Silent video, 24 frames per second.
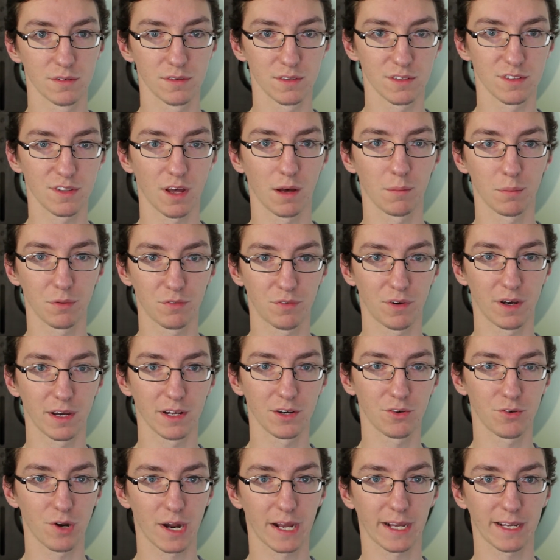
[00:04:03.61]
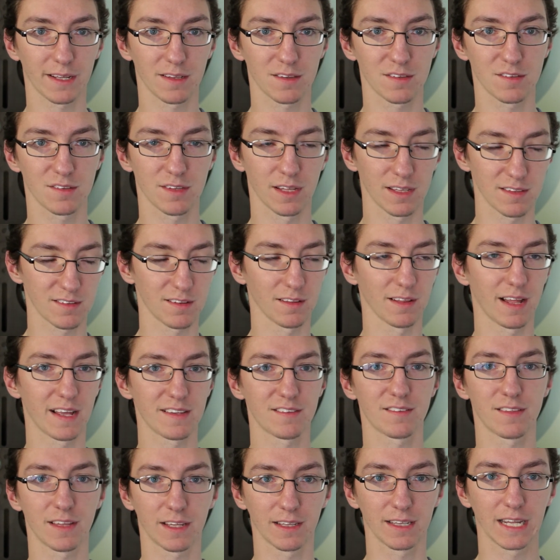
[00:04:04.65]
zombified dragons. That's the
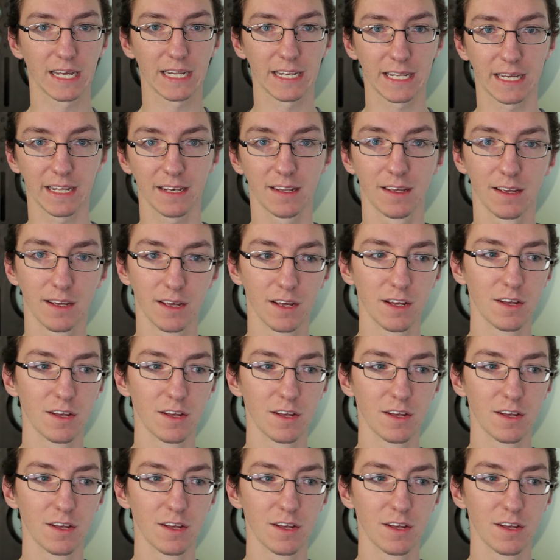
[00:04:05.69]
last thing they need.